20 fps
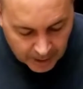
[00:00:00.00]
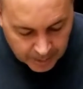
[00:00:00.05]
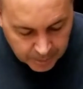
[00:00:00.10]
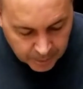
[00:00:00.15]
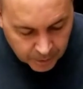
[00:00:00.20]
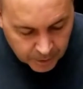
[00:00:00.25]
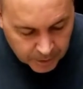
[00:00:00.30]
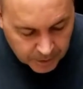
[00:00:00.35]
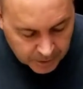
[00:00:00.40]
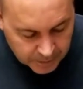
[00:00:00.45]

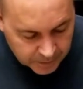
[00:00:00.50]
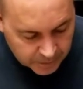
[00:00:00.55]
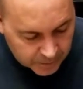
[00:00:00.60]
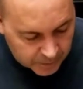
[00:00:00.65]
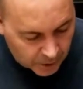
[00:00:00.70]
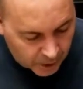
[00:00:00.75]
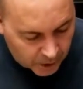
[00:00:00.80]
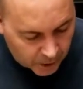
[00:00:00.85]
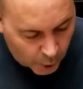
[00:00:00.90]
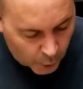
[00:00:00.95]
point is
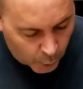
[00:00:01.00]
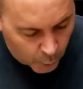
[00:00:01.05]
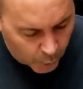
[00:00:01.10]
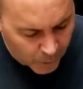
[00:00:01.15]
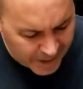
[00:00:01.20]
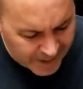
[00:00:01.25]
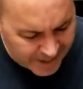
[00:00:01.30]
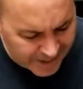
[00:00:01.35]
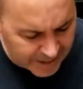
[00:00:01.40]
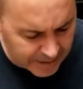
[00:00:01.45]

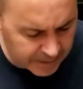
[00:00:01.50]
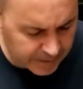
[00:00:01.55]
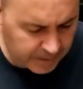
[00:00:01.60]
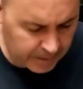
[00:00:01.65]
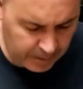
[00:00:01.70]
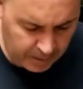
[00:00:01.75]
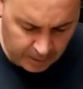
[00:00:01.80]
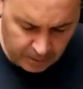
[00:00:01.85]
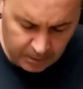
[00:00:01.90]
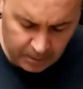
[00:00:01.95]
horrendous,
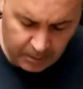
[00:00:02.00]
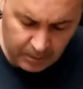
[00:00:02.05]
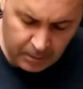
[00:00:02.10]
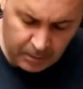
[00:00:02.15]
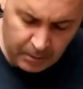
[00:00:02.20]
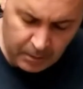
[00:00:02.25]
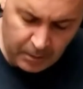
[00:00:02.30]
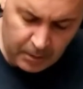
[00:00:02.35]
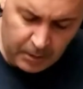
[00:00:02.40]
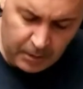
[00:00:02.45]

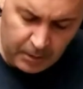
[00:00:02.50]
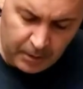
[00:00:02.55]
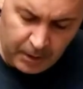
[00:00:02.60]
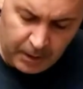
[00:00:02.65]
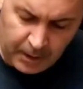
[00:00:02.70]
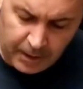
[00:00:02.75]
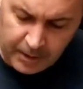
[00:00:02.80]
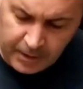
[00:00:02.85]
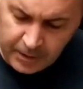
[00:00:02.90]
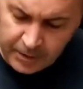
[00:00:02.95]

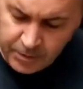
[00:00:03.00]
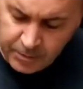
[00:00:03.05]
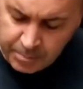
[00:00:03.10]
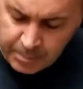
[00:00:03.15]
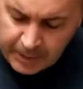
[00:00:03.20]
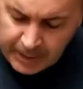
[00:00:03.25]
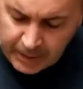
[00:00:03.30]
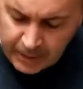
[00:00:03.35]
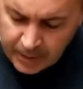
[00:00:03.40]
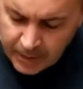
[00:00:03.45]
and that's
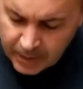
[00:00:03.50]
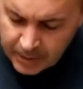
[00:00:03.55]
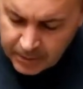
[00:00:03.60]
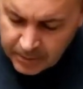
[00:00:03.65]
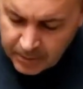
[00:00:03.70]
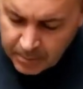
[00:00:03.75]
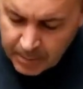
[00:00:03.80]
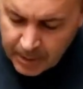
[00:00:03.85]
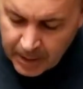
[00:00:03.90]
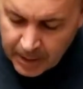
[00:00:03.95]
being nice
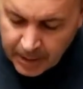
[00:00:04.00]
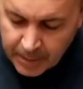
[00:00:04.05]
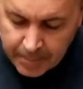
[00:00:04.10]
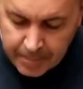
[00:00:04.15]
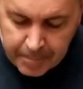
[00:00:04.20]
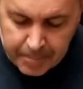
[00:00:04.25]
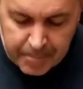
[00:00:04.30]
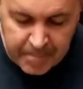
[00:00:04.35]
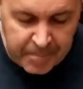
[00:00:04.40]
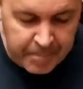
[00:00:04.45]
about it.
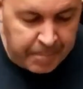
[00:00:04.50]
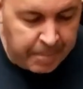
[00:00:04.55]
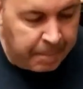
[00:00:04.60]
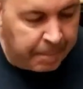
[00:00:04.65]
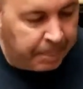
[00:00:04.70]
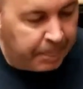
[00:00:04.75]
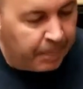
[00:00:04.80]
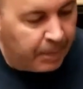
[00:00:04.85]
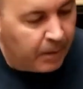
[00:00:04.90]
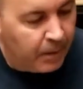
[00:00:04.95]

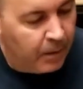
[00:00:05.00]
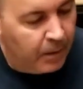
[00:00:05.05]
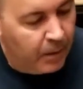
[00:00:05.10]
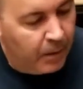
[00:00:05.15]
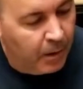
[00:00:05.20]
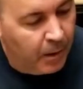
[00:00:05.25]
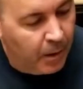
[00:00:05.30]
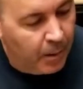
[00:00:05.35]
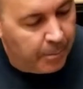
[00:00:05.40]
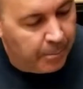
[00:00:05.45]

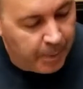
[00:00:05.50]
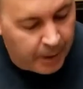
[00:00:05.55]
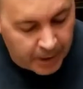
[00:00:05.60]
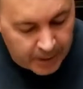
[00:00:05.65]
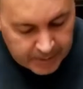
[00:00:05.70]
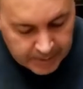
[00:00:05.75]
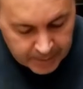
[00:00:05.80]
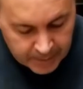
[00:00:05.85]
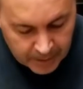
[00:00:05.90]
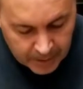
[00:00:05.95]

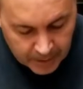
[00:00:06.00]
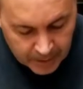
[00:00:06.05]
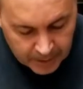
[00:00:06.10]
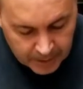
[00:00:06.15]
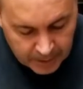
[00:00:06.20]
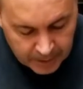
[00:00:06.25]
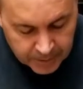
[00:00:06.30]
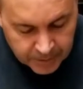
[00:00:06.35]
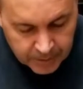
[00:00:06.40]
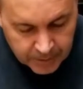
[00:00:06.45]
But
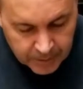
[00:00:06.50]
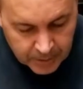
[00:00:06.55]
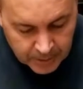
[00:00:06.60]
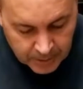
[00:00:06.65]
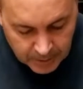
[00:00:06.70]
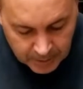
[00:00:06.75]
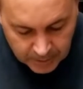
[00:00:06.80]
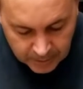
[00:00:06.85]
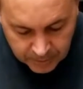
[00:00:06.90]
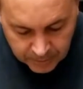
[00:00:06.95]

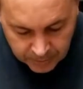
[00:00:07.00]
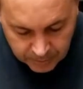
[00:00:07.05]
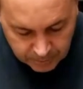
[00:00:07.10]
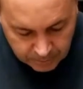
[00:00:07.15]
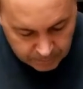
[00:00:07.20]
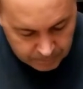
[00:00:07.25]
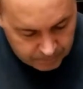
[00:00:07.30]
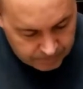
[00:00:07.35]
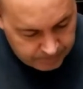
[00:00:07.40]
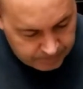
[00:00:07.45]
it's
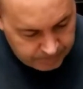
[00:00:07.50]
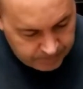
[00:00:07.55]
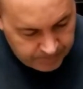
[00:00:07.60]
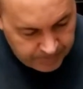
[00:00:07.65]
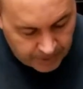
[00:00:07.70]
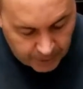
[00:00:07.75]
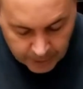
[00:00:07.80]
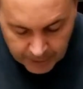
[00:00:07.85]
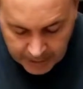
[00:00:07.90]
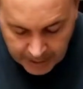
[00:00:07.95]

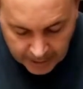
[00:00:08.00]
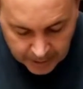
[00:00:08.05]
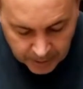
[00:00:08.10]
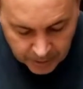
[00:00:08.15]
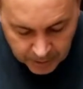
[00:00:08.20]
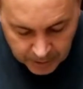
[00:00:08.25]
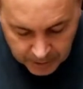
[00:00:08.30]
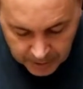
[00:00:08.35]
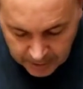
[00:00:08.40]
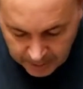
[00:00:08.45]
very
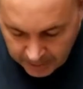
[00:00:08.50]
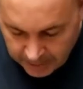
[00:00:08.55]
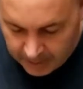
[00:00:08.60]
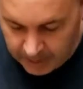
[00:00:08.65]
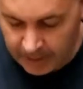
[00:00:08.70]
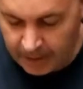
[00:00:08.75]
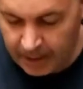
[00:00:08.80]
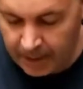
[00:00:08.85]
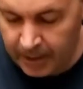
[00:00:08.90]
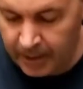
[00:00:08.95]
accurate,
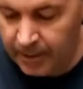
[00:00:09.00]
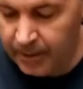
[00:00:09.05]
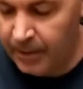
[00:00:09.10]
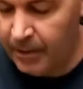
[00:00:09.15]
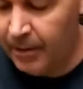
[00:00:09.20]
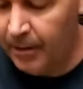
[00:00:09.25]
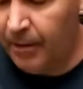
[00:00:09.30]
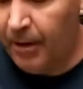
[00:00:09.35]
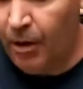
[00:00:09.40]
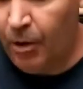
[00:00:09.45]
and
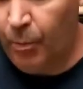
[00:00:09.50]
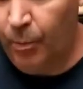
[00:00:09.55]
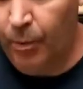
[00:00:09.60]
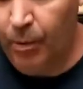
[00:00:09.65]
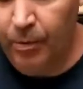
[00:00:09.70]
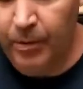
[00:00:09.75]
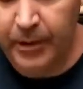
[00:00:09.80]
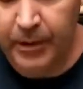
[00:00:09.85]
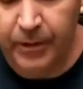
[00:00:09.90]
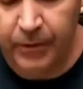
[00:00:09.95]
I'll roll
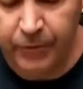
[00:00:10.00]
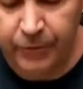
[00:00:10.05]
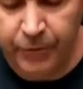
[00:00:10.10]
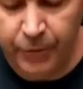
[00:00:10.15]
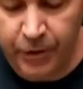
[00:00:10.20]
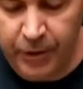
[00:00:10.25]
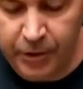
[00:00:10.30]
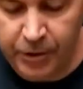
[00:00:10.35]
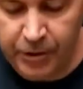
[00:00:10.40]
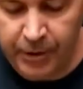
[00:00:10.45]
in the
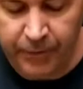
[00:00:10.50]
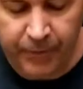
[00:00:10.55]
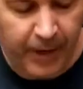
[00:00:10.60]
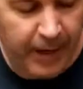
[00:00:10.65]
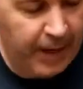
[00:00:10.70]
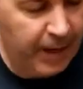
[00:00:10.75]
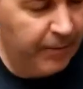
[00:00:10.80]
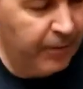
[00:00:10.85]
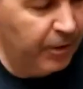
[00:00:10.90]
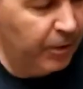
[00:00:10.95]
footage if I
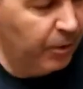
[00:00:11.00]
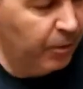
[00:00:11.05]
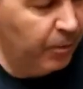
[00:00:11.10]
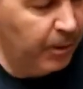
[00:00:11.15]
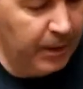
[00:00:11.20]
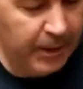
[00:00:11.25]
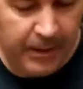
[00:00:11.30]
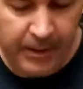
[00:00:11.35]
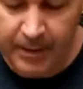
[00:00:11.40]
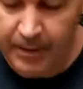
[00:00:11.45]
haven't
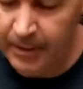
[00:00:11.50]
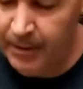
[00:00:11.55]
already.